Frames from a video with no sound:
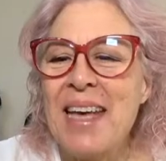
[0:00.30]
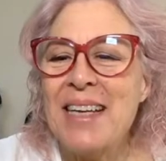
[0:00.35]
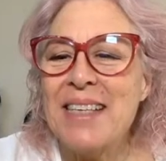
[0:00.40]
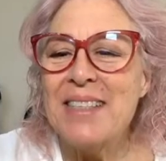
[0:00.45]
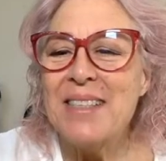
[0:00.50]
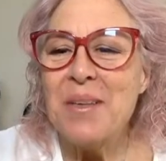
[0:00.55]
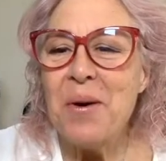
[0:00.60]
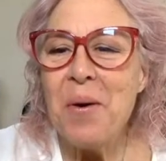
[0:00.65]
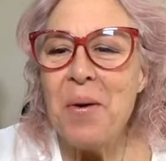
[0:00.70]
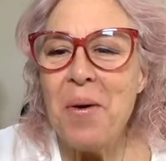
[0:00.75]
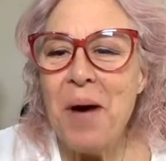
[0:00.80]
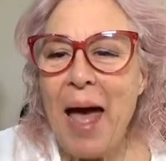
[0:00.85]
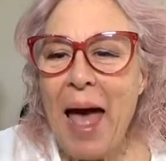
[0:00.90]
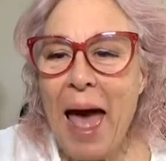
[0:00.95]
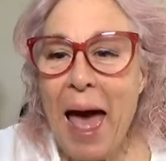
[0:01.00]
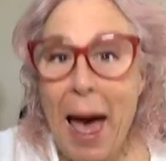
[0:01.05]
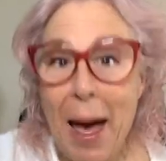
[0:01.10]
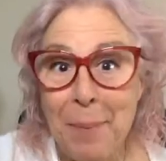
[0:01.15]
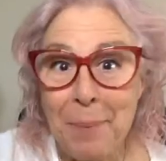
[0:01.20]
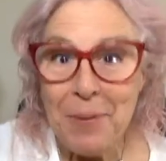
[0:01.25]
So
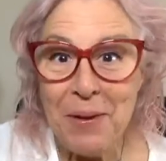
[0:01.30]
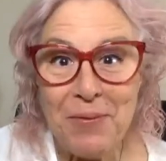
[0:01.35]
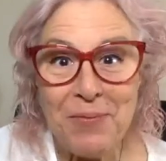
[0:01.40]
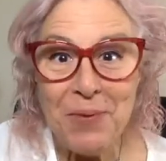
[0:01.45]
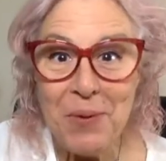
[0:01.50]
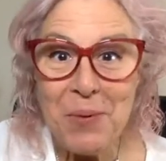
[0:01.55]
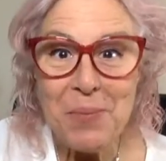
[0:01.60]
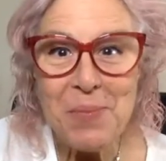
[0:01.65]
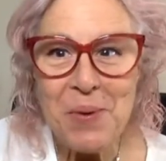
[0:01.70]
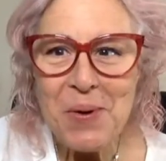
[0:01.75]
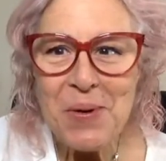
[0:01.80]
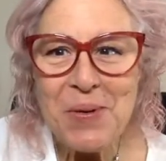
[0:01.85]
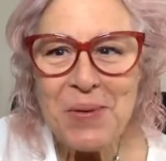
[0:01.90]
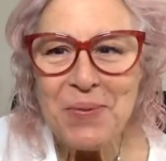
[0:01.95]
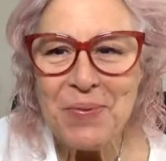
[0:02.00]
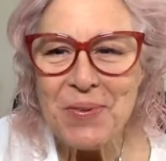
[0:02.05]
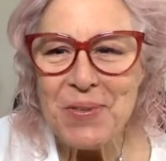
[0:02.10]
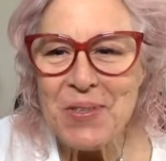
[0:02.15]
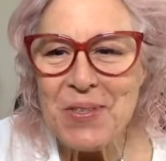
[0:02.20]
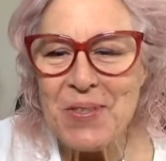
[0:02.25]
happy full moon
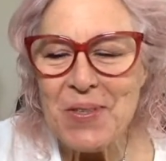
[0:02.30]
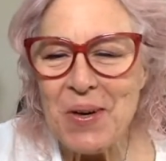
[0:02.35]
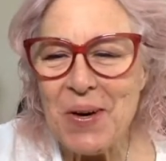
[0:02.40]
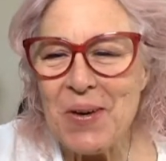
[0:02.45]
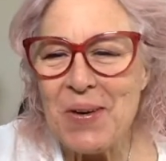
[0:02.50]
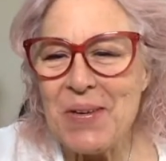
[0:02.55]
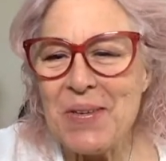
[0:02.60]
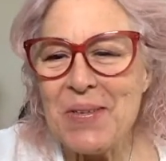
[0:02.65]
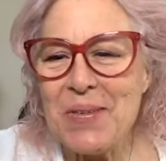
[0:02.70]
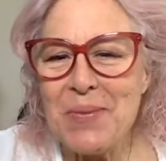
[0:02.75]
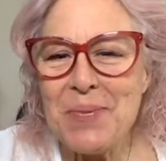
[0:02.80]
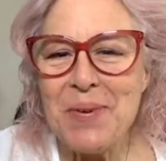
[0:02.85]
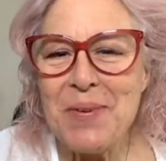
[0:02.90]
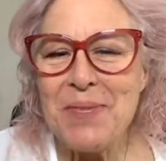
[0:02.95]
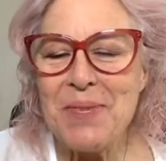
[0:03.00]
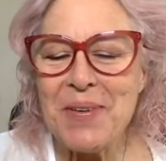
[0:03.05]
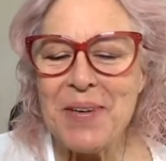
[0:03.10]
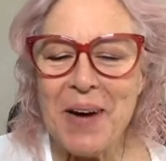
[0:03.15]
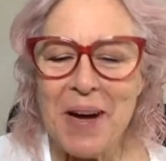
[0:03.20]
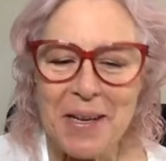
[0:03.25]
for starters. We
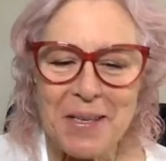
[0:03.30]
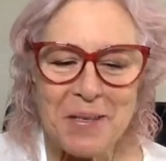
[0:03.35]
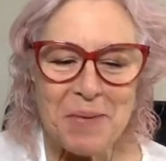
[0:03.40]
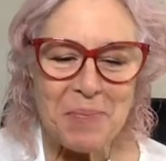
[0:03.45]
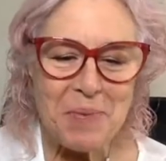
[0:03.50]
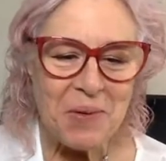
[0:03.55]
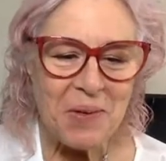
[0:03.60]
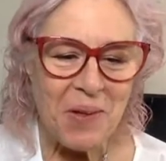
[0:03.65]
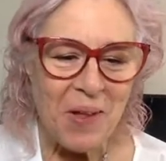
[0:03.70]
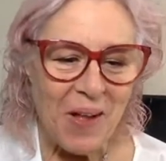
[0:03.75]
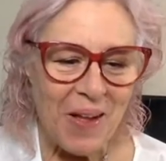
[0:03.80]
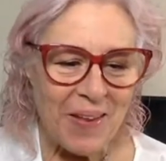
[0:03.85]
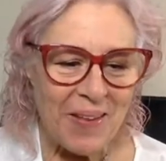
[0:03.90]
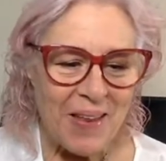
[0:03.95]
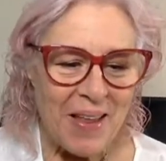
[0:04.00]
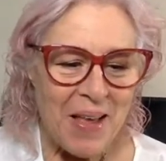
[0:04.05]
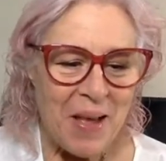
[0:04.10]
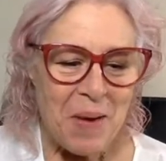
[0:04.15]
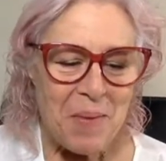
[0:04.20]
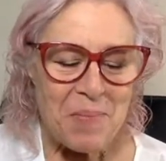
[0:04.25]
forgot to put
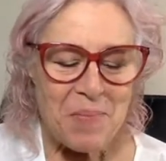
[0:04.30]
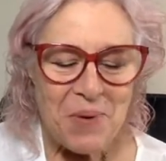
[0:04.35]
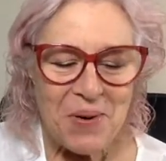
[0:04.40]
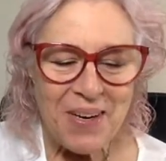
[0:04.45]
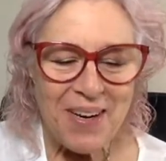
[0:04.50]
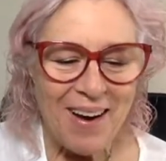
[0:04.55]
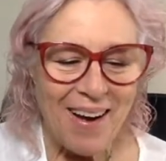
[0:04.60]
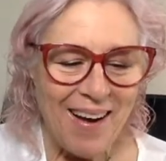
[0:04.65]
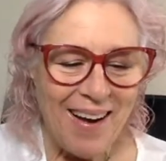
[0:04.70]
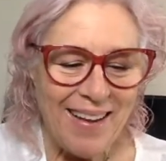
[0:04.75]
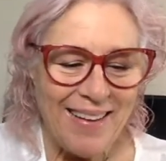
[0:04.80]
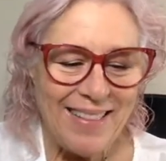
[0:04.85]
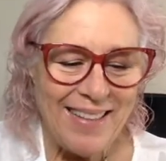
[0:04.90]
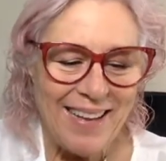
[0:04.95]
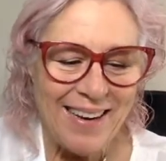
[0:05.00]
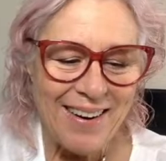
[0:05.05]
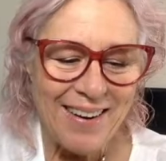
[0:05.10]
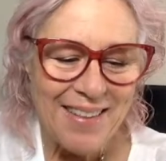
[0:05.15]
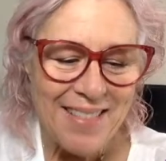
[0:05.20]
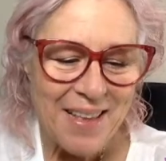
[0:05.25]
on
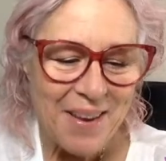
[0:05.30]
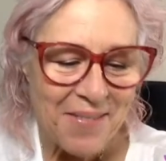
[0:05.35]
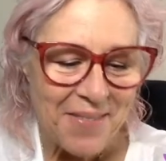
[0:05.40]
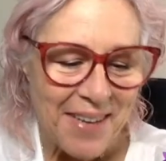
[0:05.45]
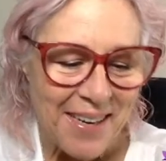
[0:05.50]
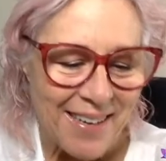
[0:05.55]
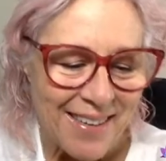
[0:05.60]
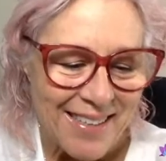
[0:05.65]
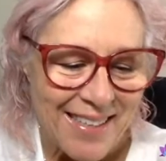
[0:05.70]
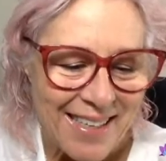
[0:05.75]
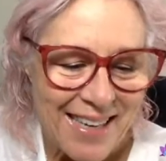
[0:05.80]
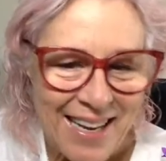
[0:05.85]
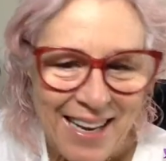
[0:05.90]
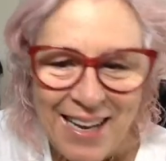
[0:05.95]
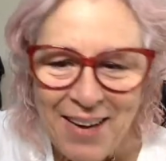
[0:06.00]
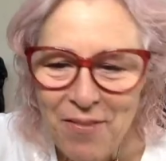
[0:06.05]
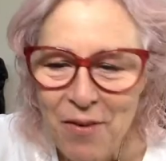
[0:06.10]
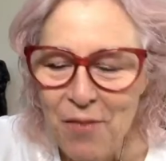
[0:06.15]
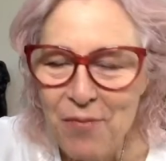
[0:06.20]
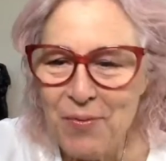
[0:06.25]
there that we are going to
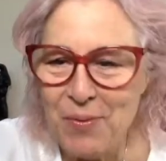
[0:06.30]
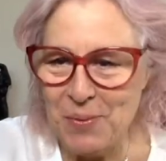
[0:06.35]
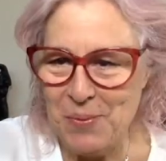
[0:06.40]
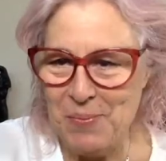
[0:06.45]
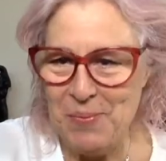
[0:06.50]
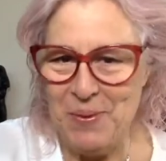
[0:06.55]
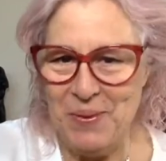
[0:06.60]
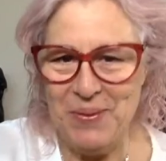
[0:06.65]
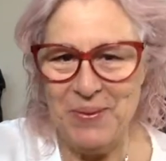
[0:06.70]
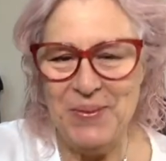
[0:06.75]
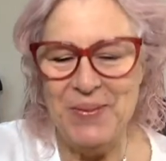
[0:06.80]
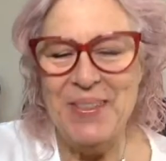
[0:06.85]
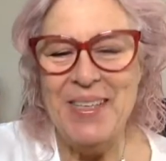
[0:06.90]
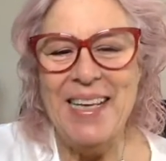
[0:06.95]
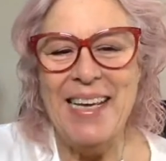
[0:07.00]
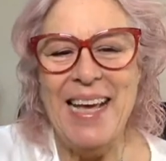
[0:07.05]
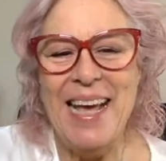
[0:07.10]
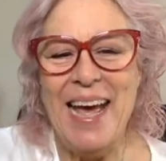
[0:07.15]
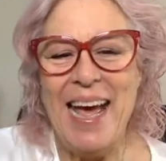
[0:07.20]
have a full moon.